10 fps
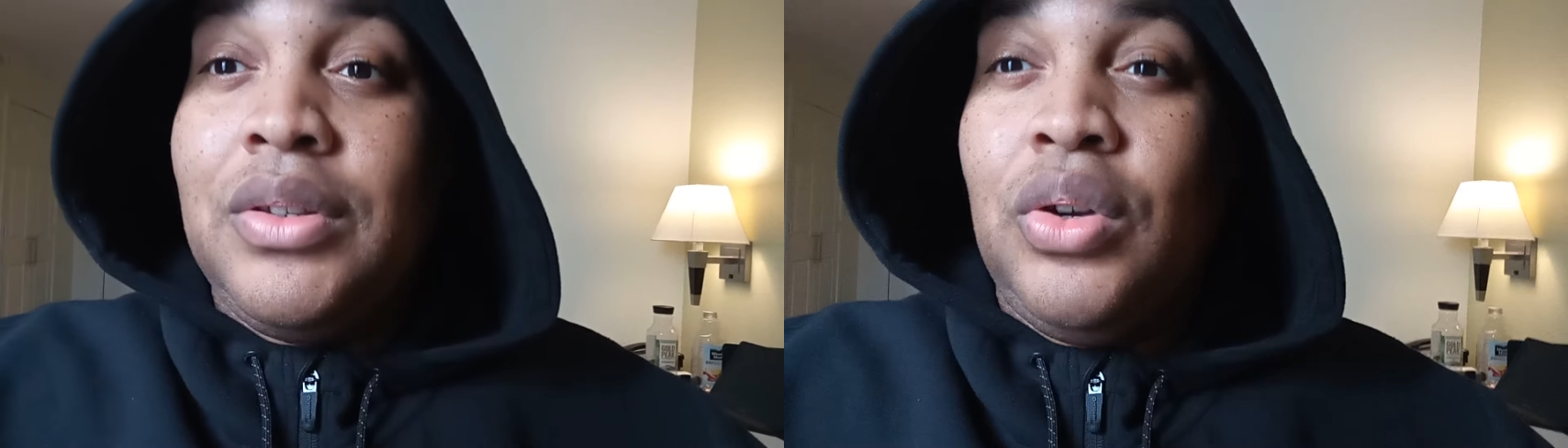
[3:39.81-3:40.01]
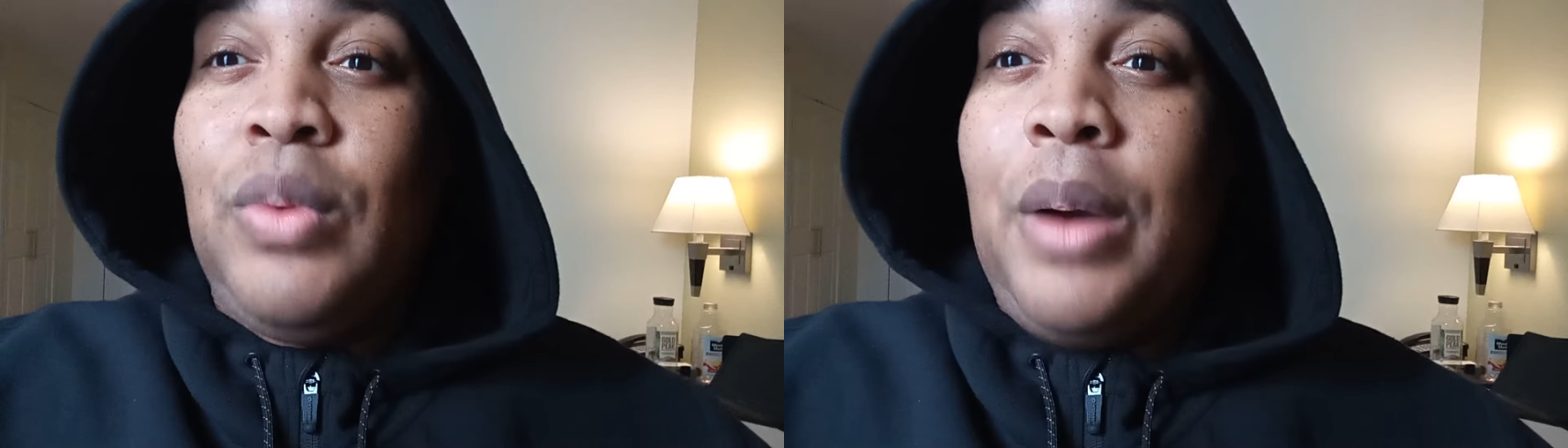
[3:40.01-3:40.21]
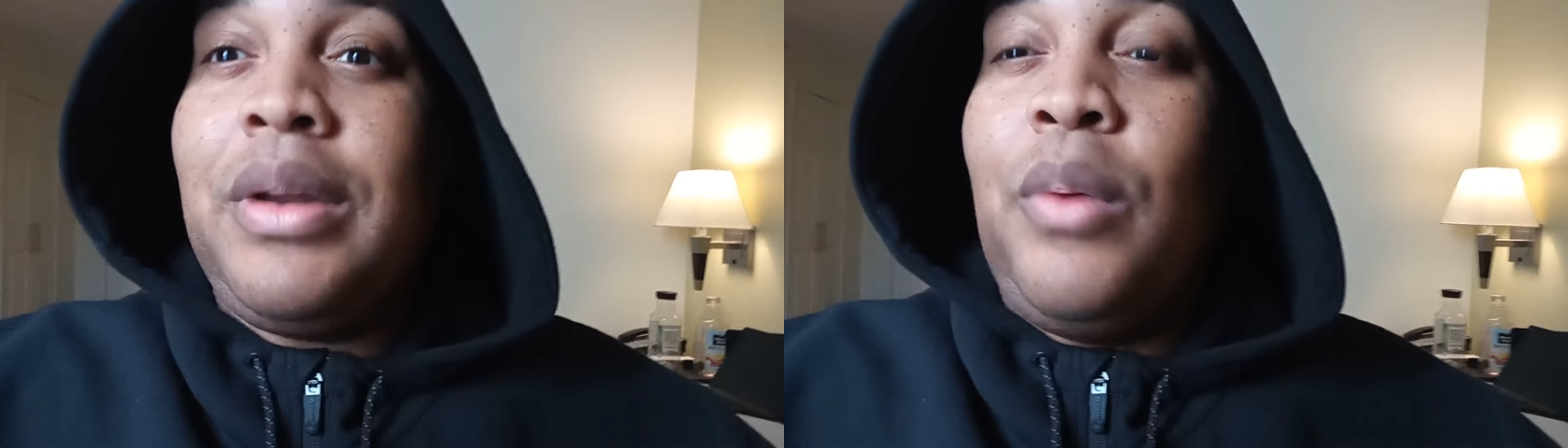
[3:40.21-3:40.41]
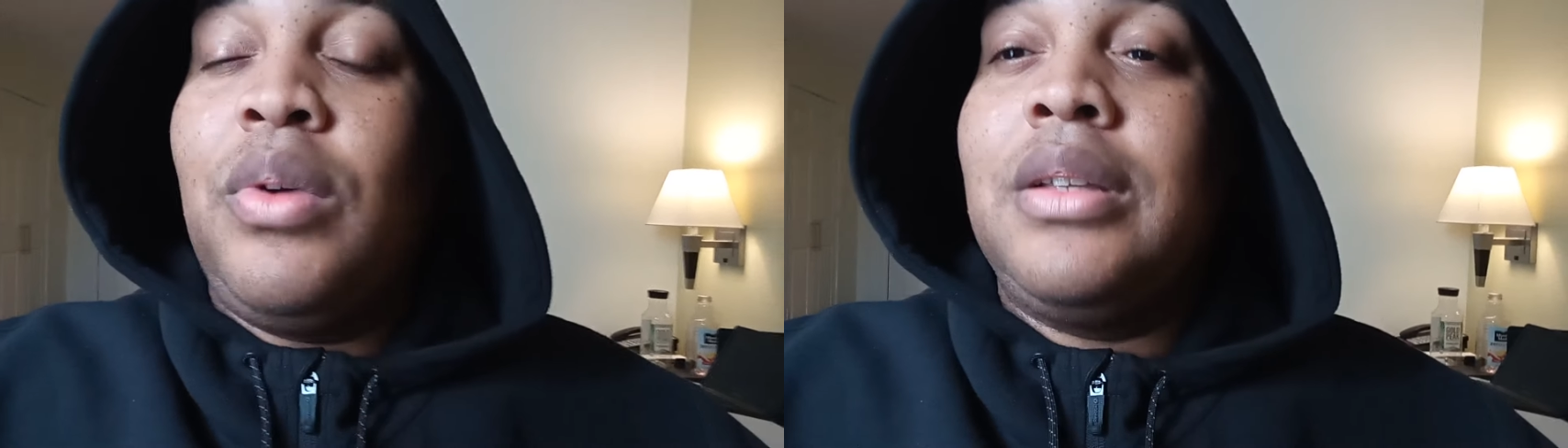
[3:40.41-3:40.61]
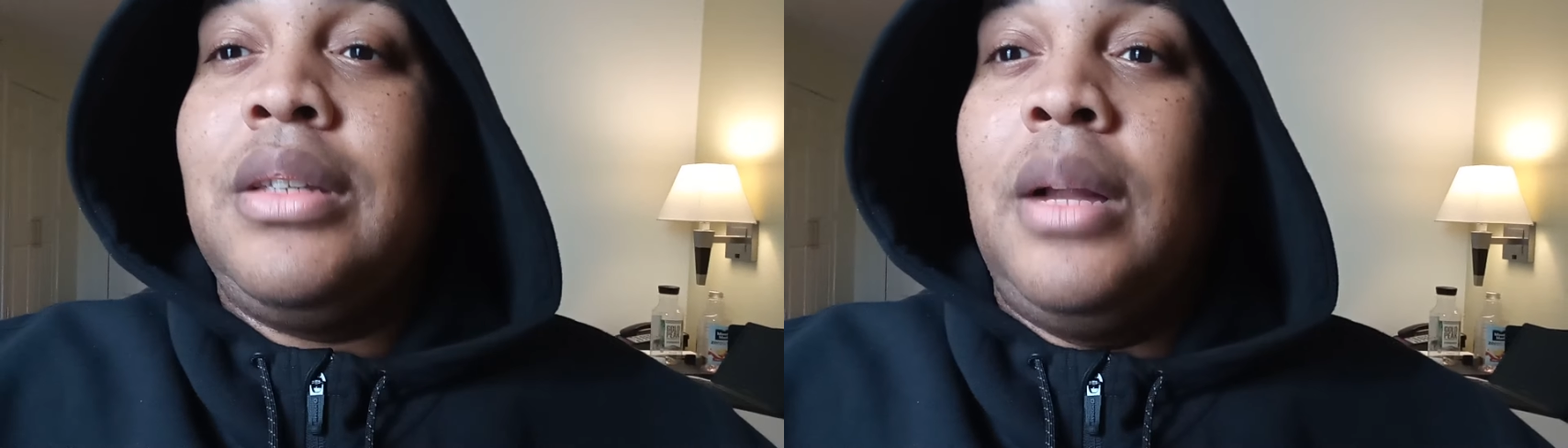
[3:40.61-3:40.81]
so why would I
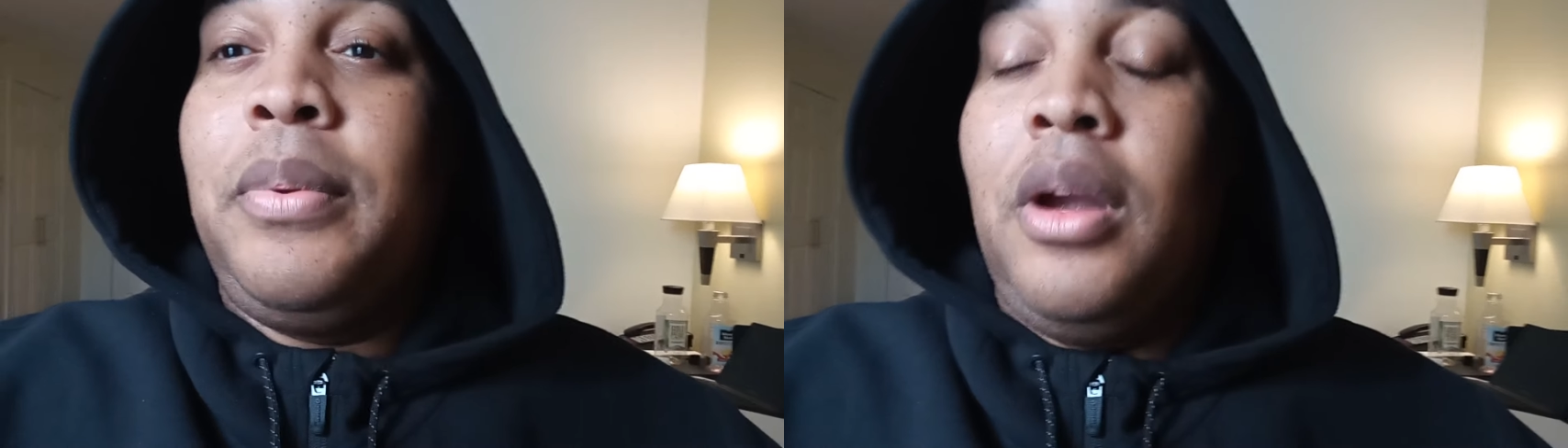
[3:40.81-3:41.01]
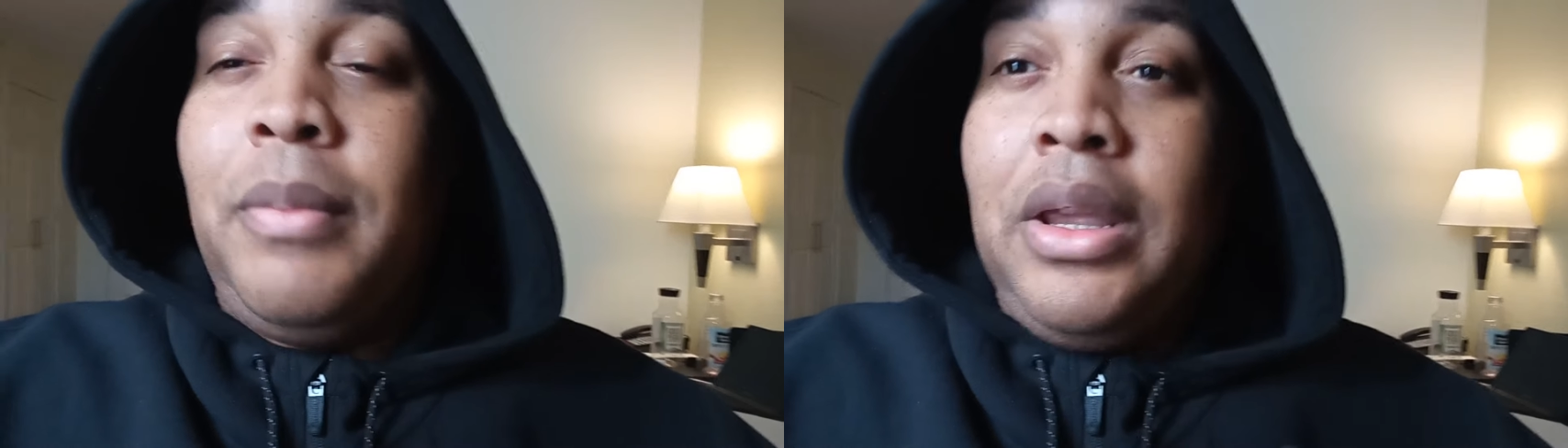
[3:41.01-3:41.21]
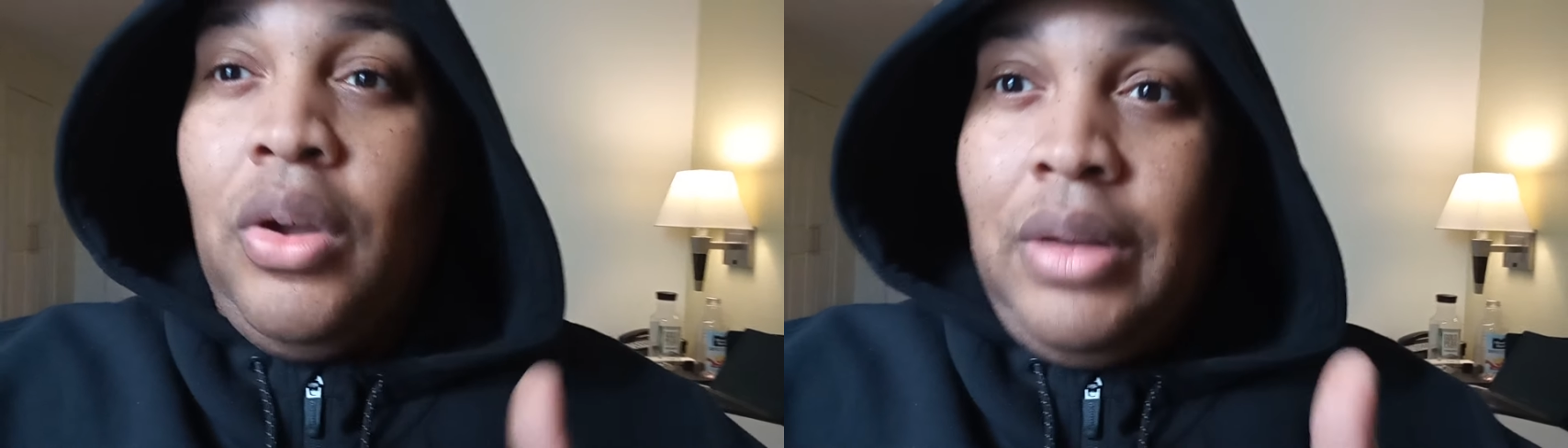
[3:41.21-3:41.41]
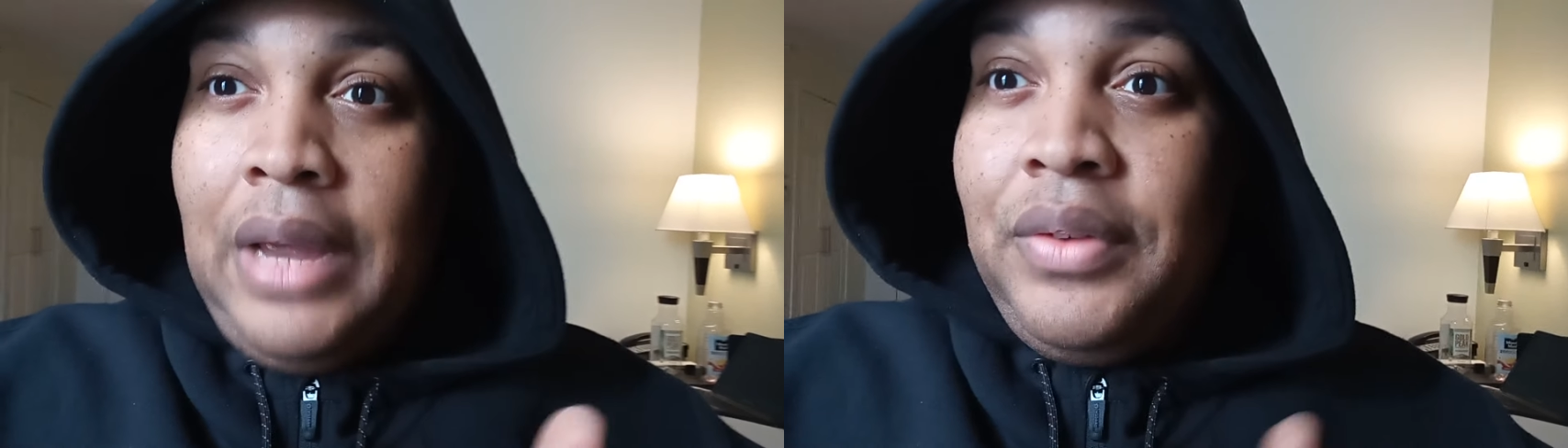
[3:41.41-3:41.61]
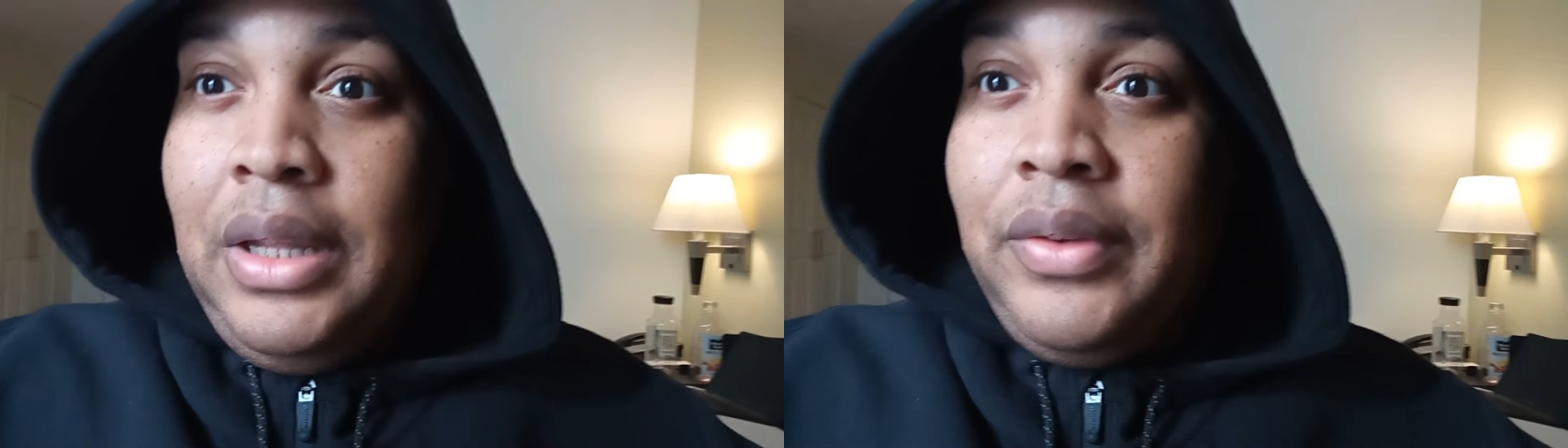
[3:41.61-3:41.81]
want to sit up here and make your
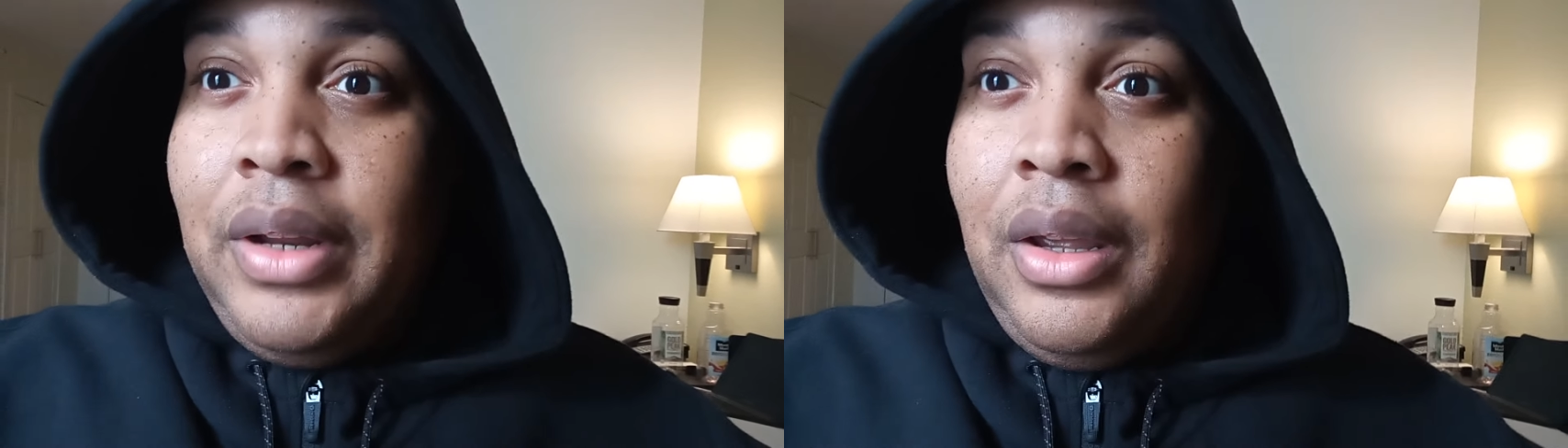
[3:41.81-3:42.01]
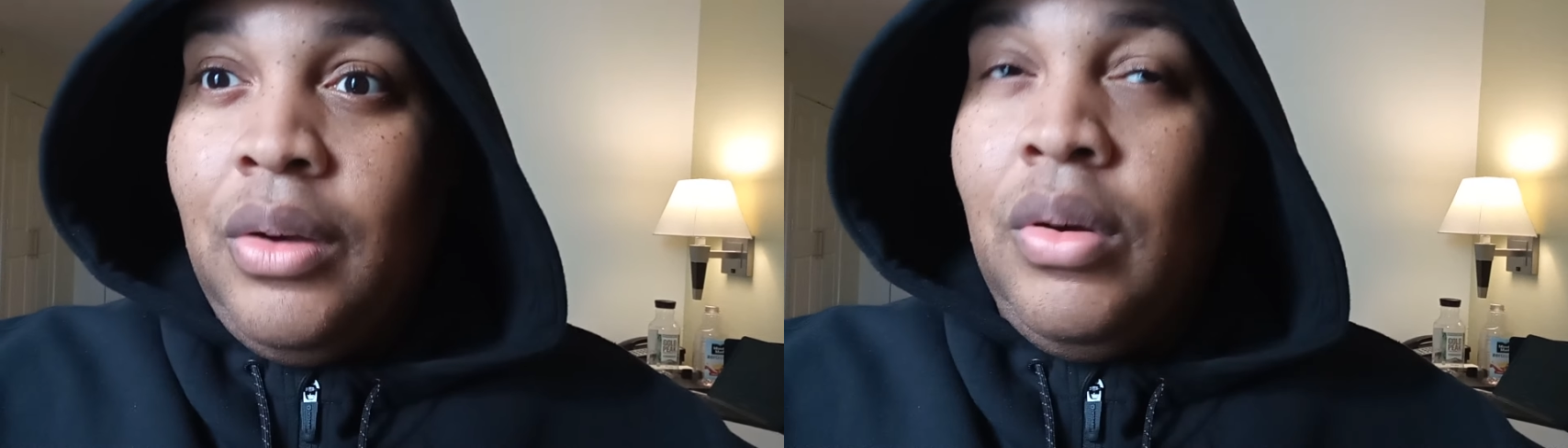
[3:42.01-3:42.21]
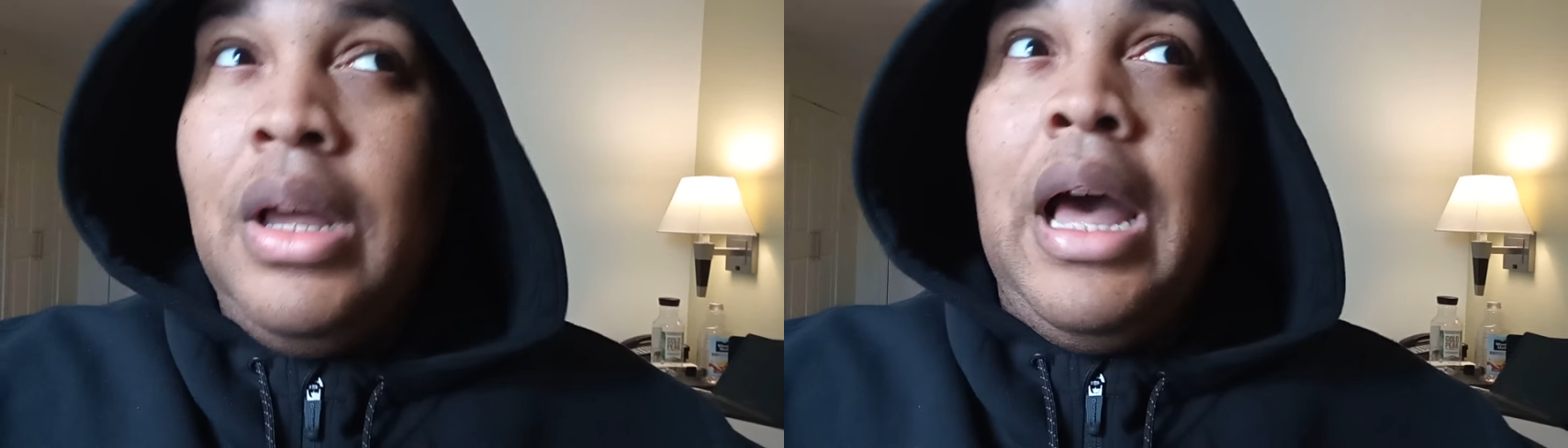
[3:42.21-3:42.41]
life a living hell?